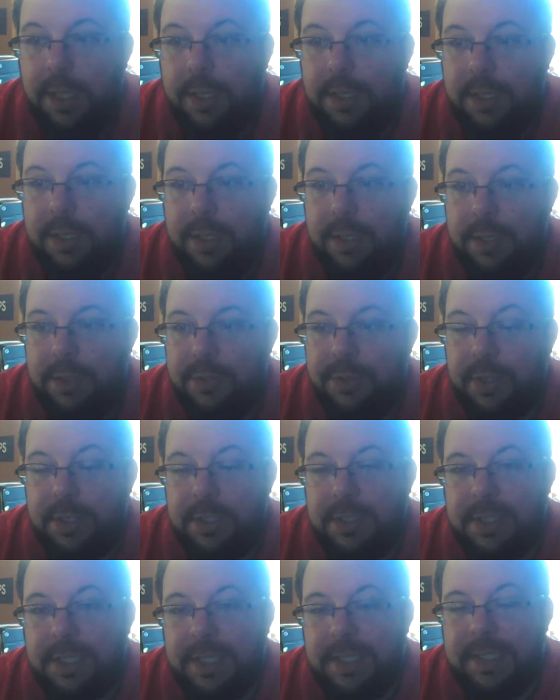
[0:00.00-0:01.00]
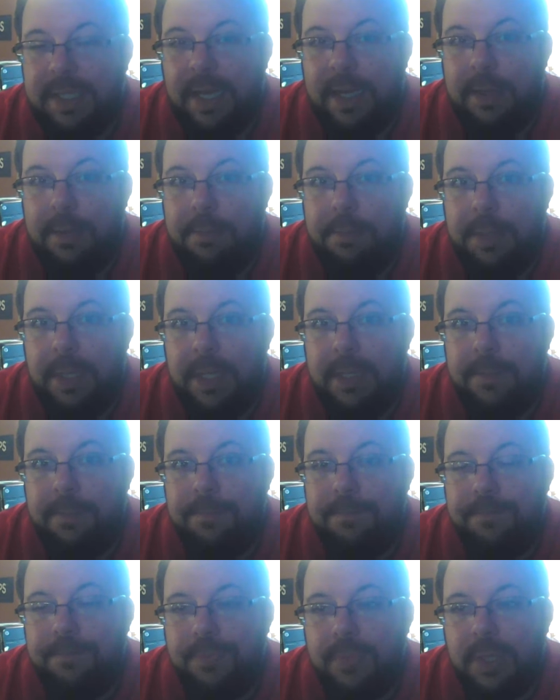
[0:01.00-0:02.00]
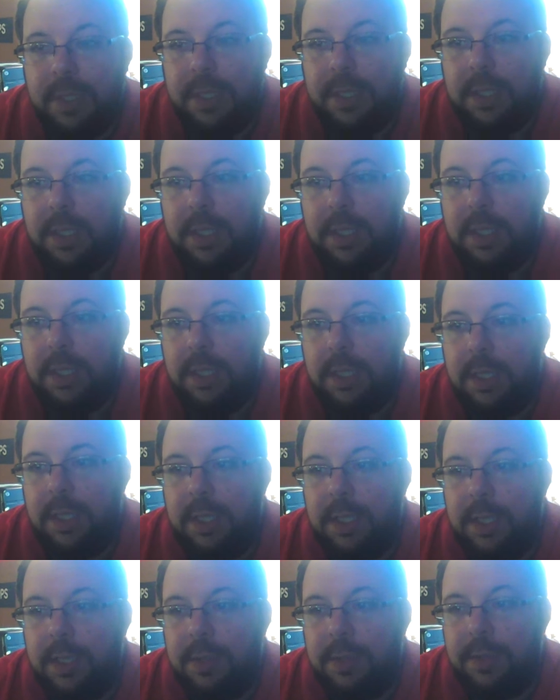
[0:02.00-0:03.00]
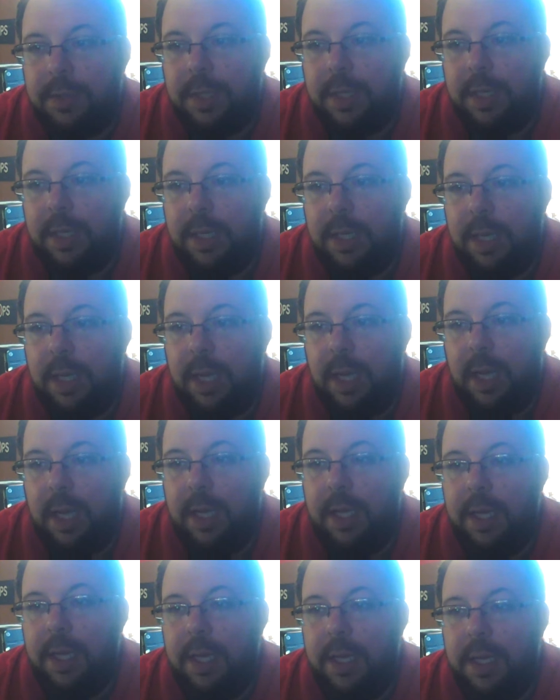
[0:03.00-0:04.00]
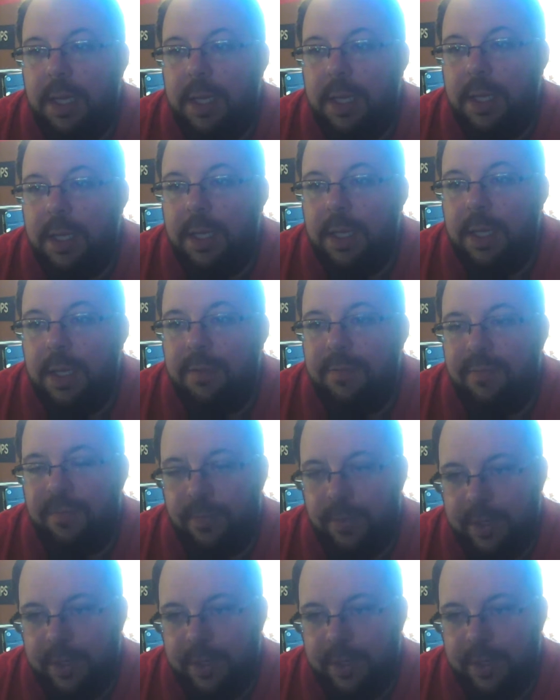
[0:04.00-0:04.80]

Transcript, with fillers: uh, drugs like that, but you know, I have